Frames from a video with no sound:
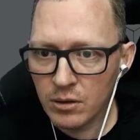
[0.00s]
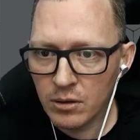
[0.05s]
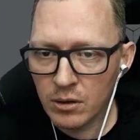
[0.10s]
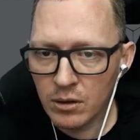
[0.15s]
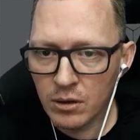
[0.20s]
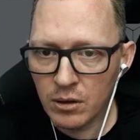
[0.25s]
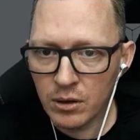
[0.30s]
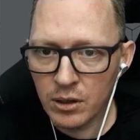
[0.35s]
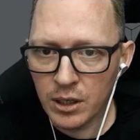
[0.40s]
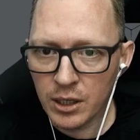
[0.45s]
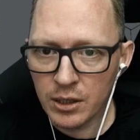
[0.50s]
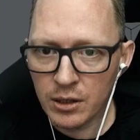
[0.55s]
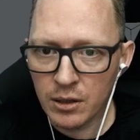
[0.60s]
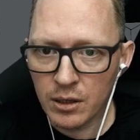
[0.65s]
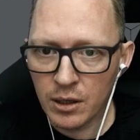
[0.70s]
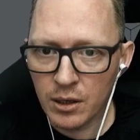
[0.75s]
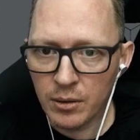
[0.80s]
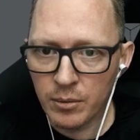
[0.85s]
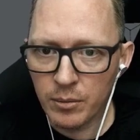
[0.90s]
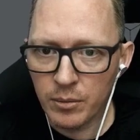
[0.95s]
look at
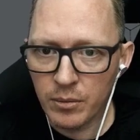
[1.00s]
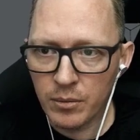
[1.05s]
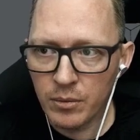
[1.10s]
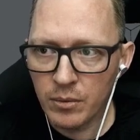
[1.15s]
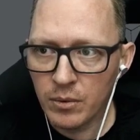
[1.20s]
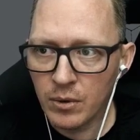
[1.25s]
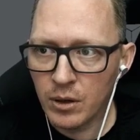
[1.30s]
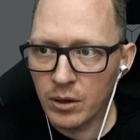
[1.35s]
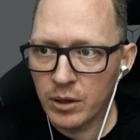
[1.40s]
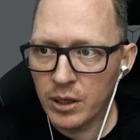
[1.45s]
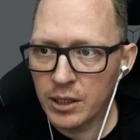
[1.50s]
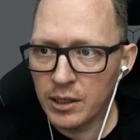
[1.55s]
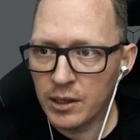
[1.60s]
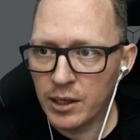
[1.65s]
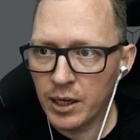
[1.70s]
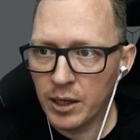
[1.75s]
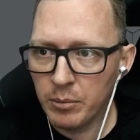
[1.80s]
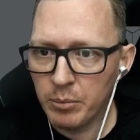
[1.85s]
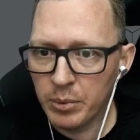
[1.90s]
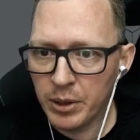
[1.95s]
them, look at
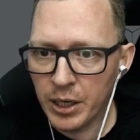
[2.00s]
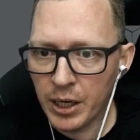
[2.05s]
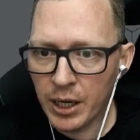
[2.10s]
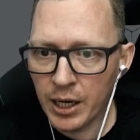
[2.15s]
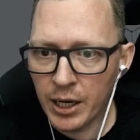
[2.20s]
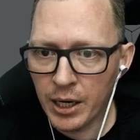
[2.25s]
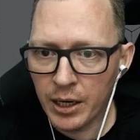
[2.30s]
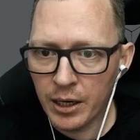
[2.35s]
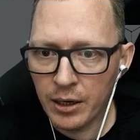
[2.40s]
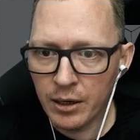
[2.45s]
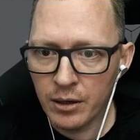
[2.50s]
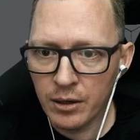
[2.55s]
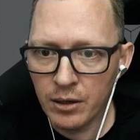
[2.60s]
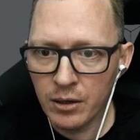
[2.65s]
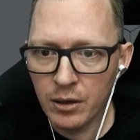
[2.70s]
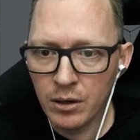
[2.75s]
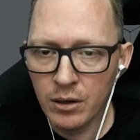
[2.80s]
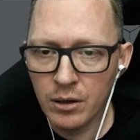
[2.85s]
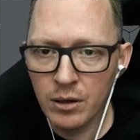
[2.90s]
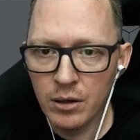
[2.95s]
the A P I.
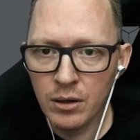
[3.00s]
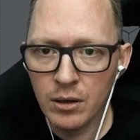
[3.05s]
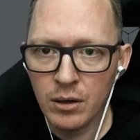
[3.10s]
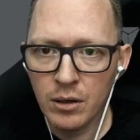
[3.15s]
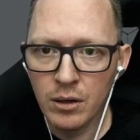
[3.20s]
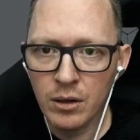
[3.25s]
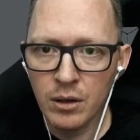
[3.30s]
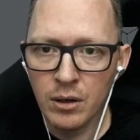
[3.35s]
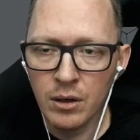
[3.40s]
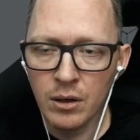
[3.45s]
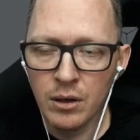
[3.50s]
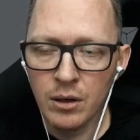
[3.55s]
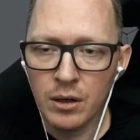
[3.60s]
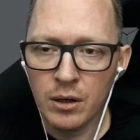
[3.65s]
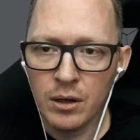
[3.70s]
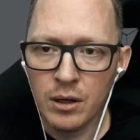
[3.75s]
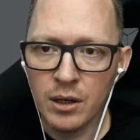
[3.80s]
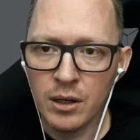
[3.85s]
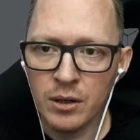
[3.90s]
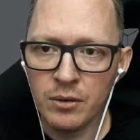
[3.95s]

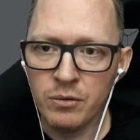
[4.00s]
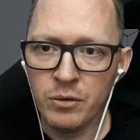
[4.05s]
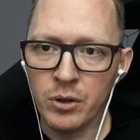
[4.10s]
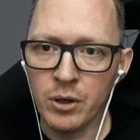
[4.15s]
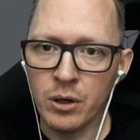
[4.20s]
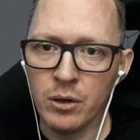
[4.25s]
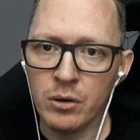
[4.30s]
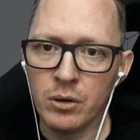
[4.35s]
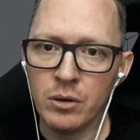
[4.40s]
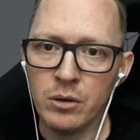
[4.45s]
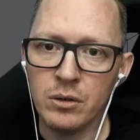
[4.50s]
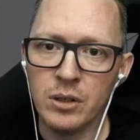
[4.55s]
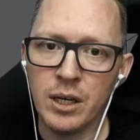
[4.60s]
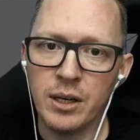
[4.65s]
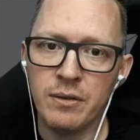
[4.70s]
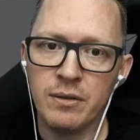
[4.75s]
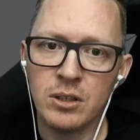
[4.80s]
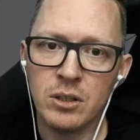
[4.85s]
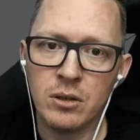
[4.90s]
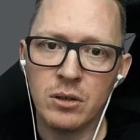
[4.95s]
If you don't know
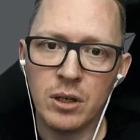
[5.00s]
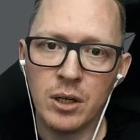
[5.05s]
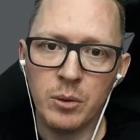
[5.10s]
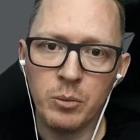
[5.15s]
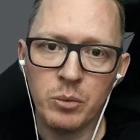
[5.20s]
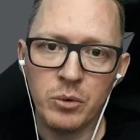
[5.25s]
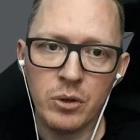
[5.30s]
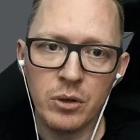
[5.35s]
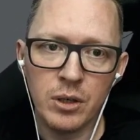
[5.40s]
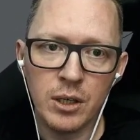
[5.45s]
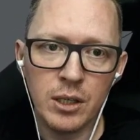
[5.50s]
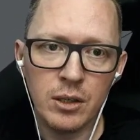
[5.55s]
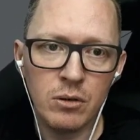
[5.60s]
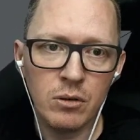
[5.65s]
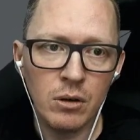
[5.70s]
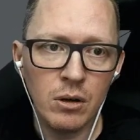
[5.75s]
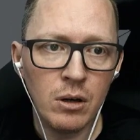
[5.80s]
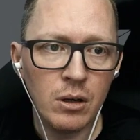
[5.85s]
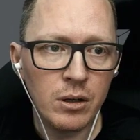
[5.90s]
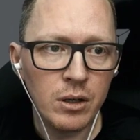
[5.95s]
JavaScript, you need to
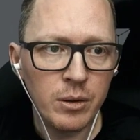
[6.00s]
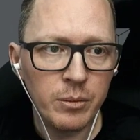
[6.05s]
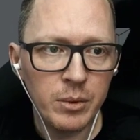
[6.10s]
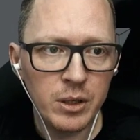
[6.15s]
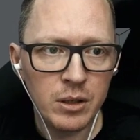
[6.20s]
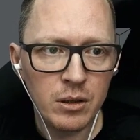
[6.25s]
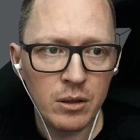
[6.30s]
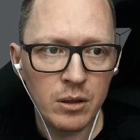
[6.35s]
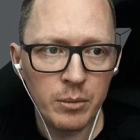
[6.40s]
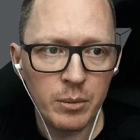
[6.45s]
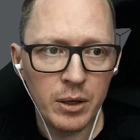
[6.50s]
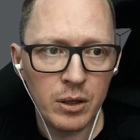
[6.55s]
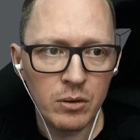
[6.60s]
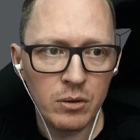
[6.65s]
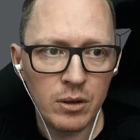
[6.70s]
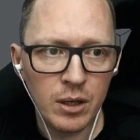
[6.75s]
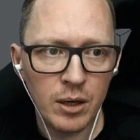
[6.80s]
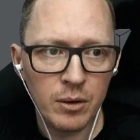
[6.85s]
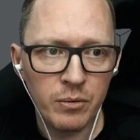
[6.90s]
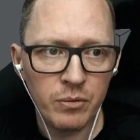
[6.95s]
learn a bit about
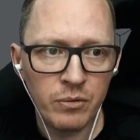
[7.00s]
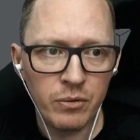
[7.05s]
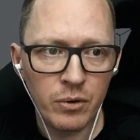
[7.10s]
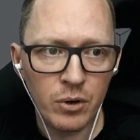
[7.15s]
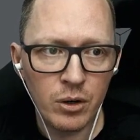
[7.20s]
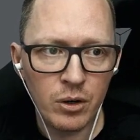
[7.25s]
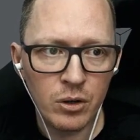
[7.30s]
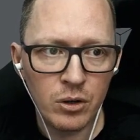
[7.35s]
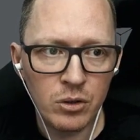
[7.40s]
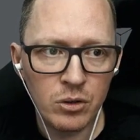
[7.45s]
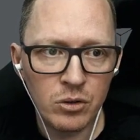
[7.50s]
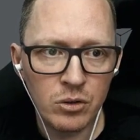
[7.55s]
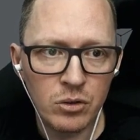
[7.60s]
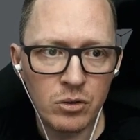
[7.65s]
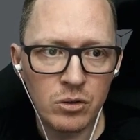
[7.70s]
that first.